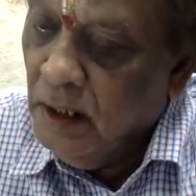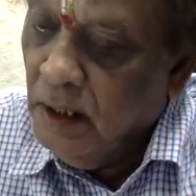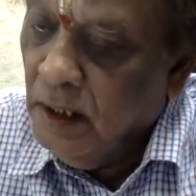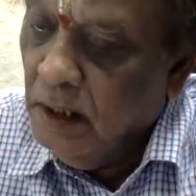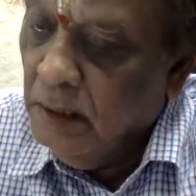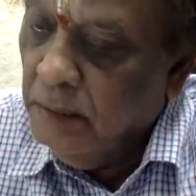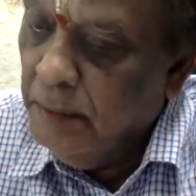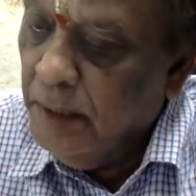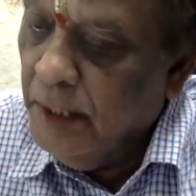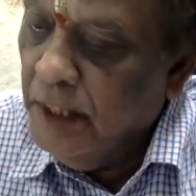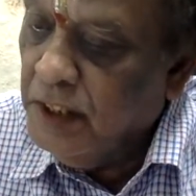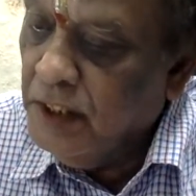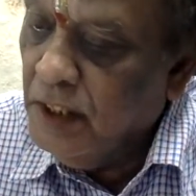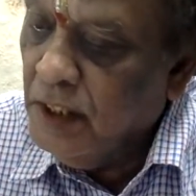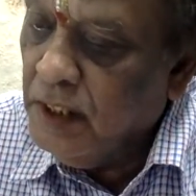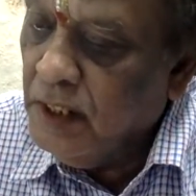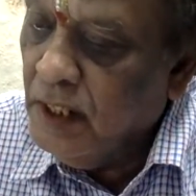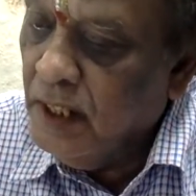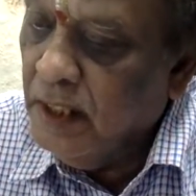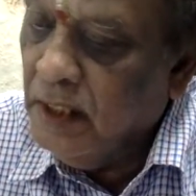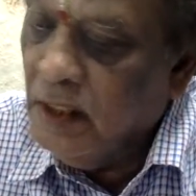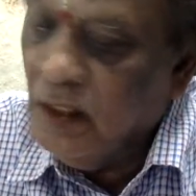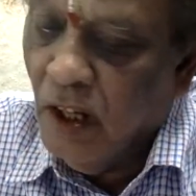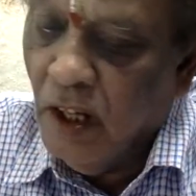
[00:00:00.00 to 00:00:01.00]
breaches
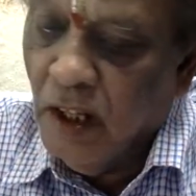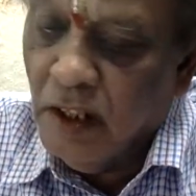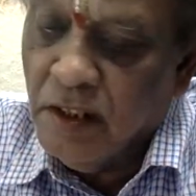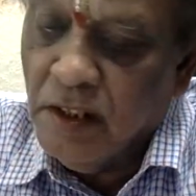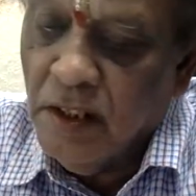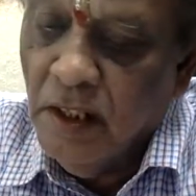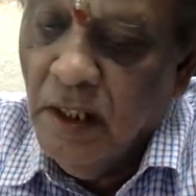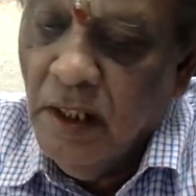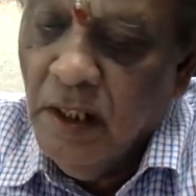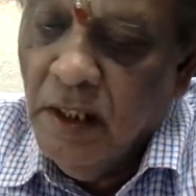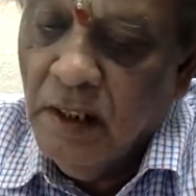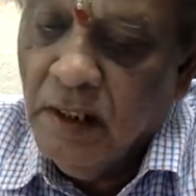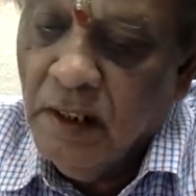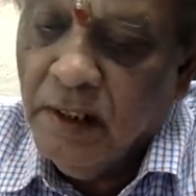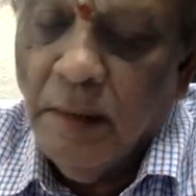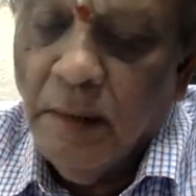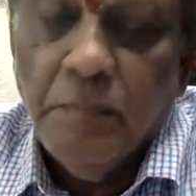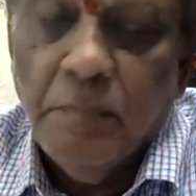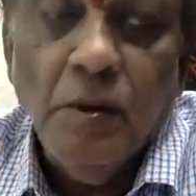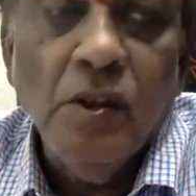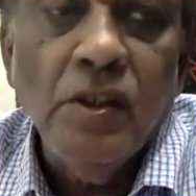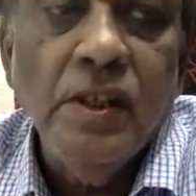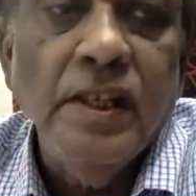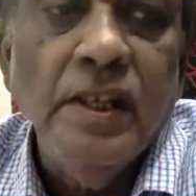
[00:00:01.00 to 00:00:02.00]
and torts.
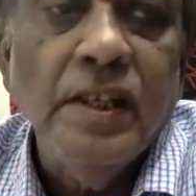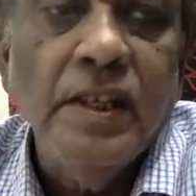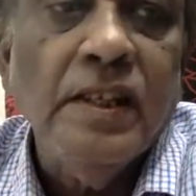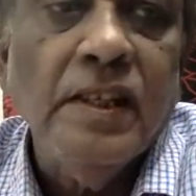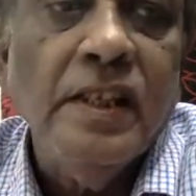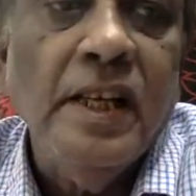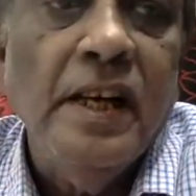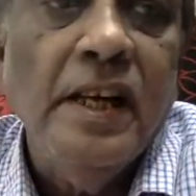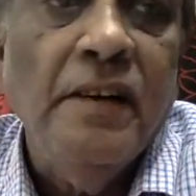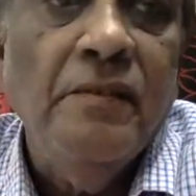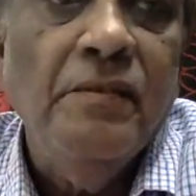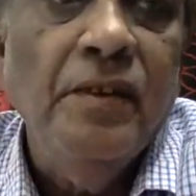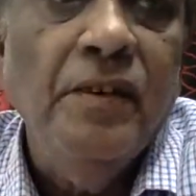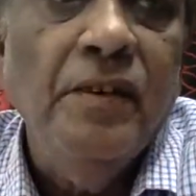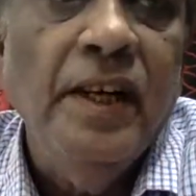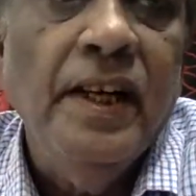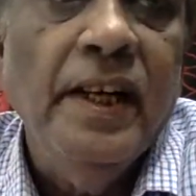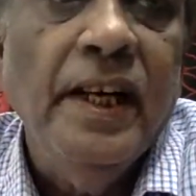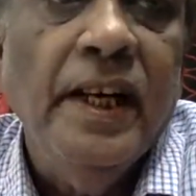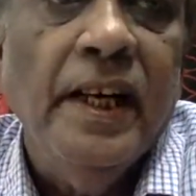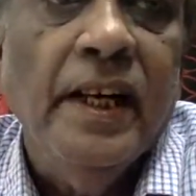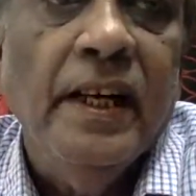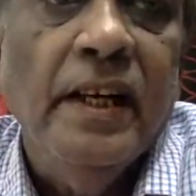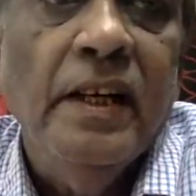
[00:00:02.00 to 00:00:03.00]
Suppose let us say every
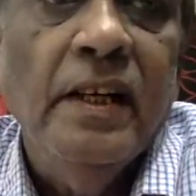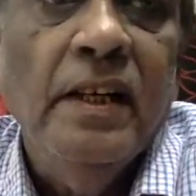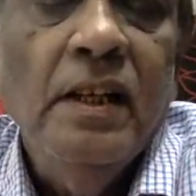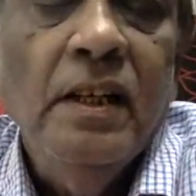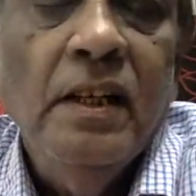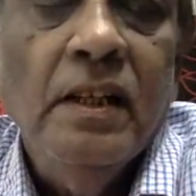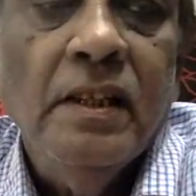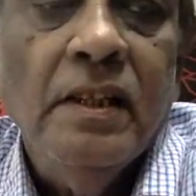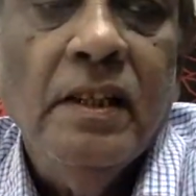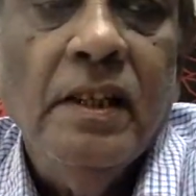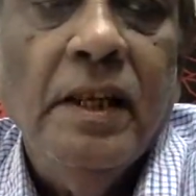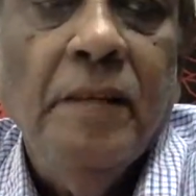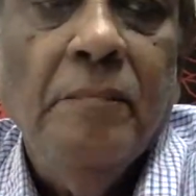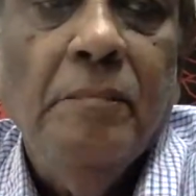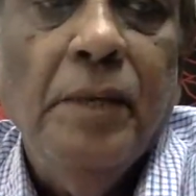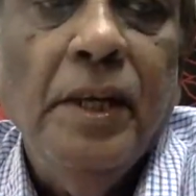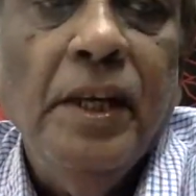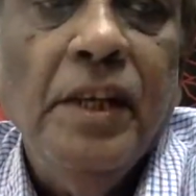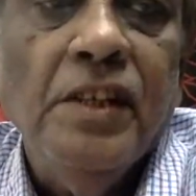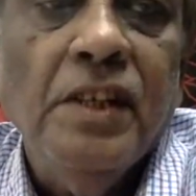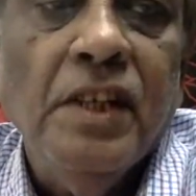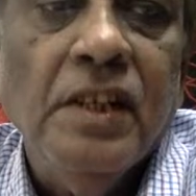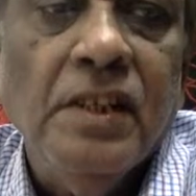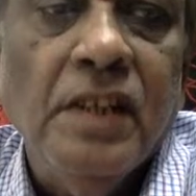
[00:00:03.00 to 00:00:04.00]
day the
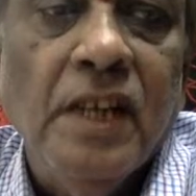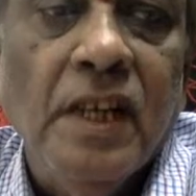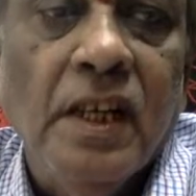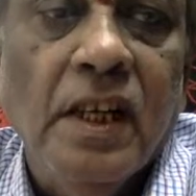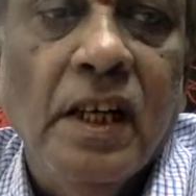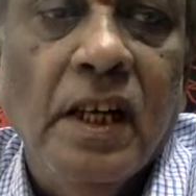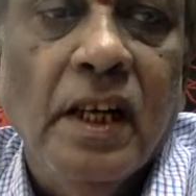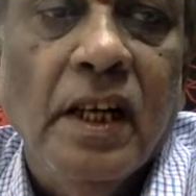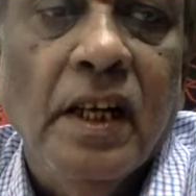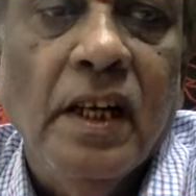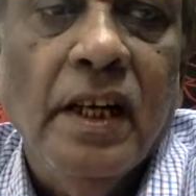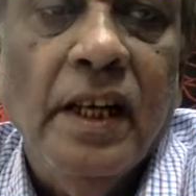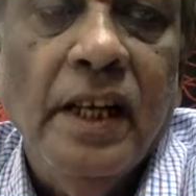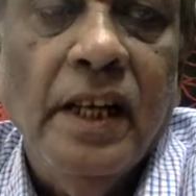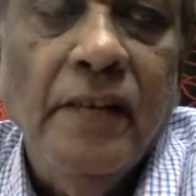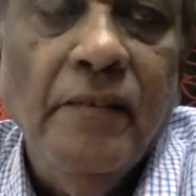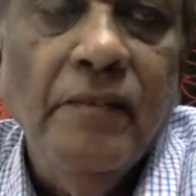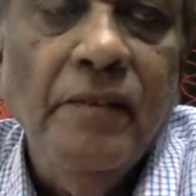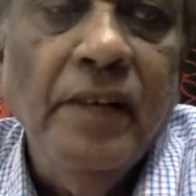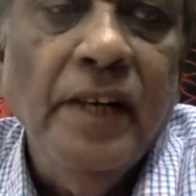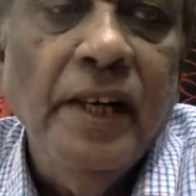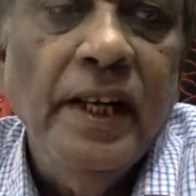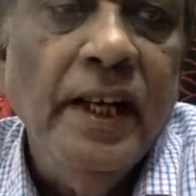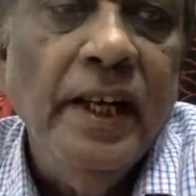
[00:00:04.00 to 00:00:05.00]
breach has occurred,
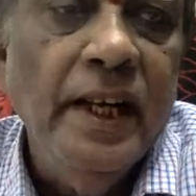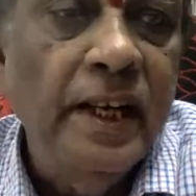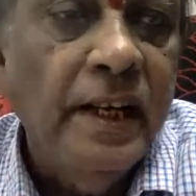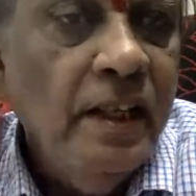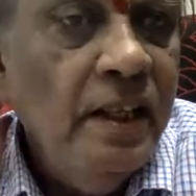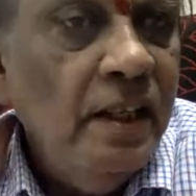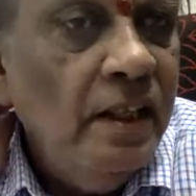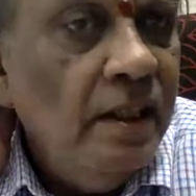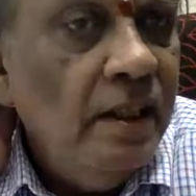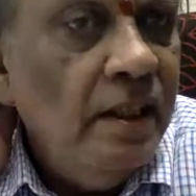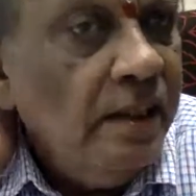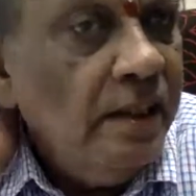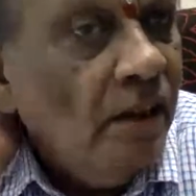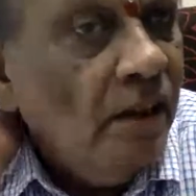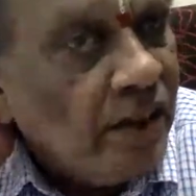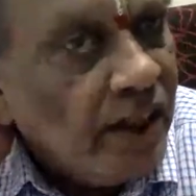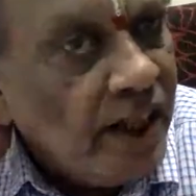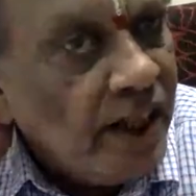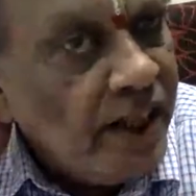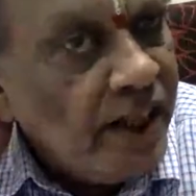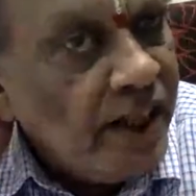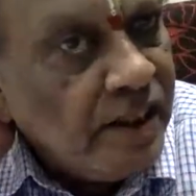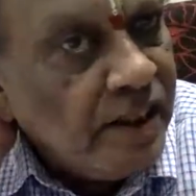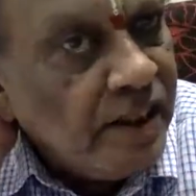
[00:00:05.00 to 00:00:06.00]
every day your
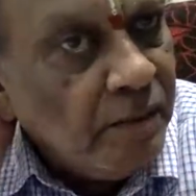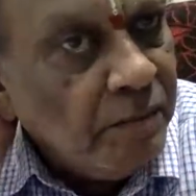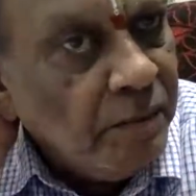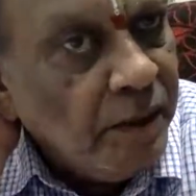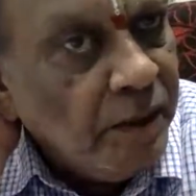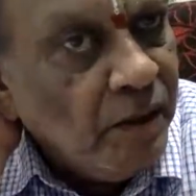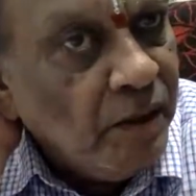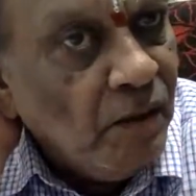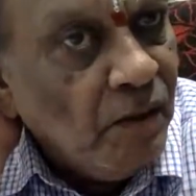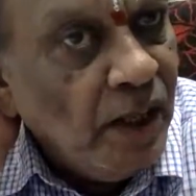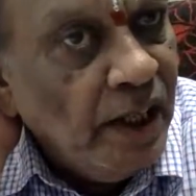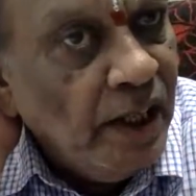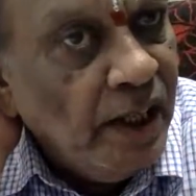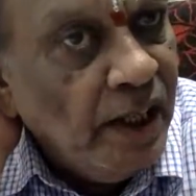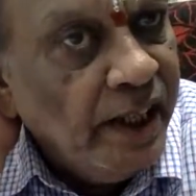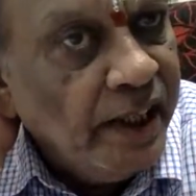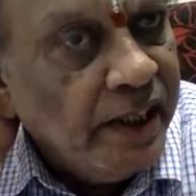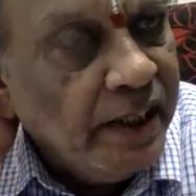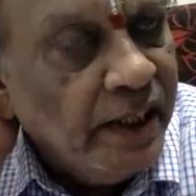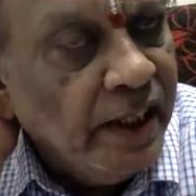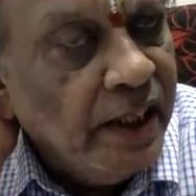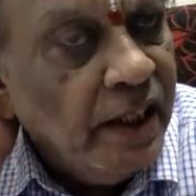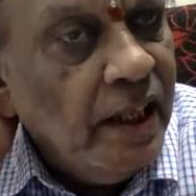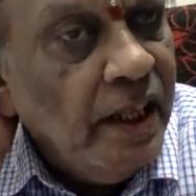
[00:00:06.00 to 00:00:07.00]
rights are being
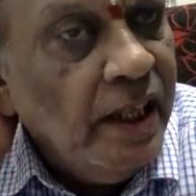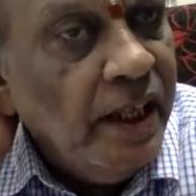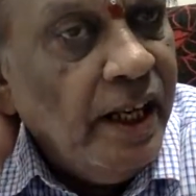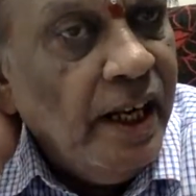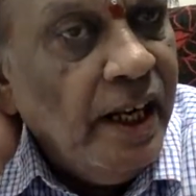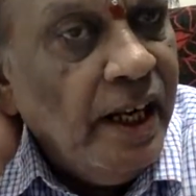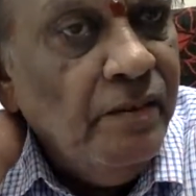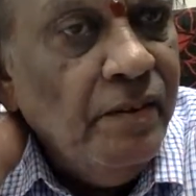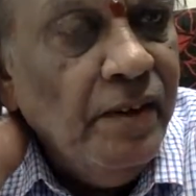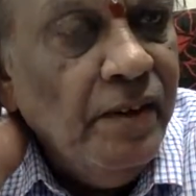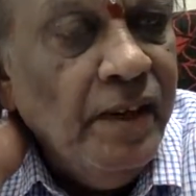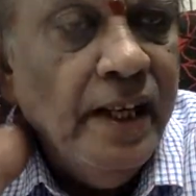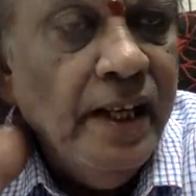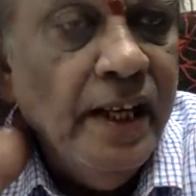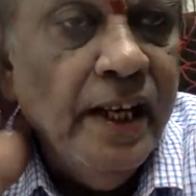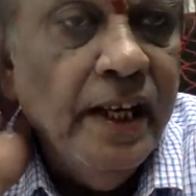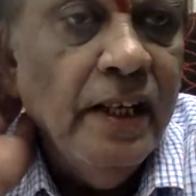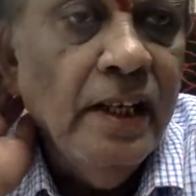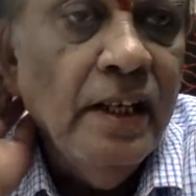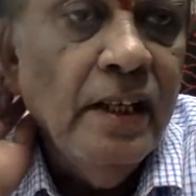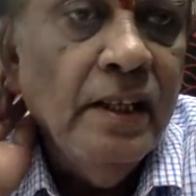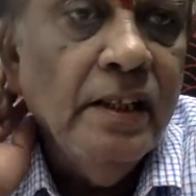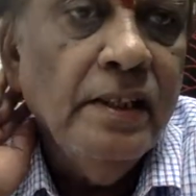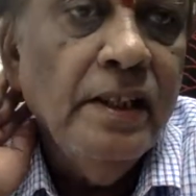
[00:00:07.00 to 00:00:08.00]
violated, every
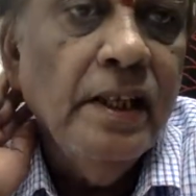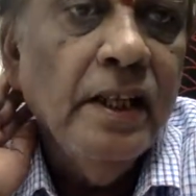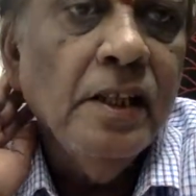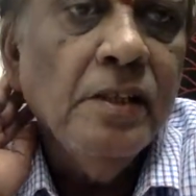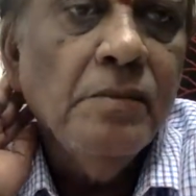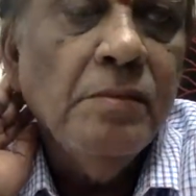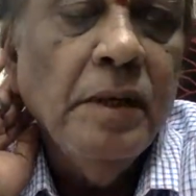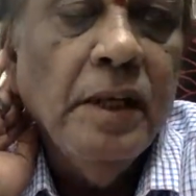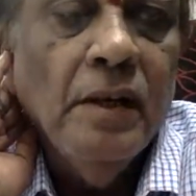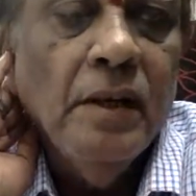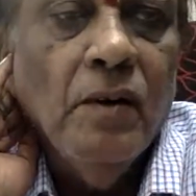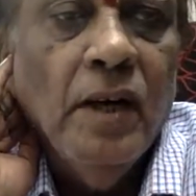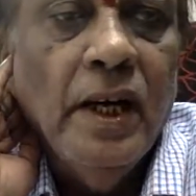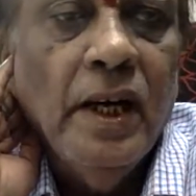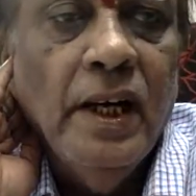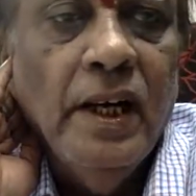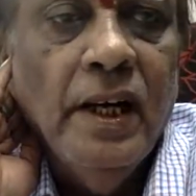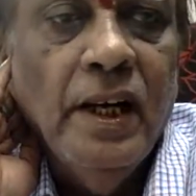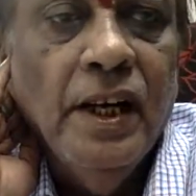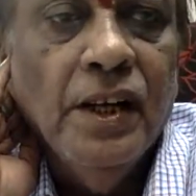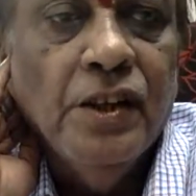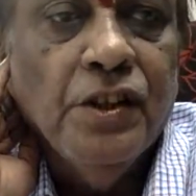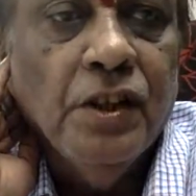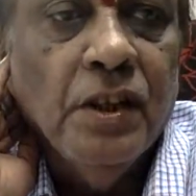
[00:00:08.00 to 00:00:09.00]
day there has been a
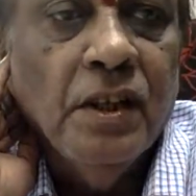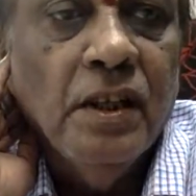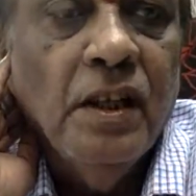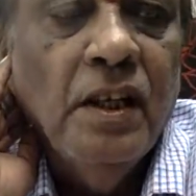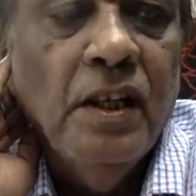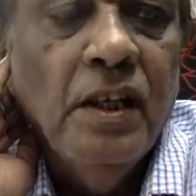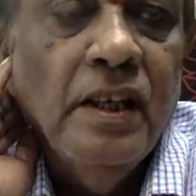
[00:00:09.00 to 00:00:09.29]
violation,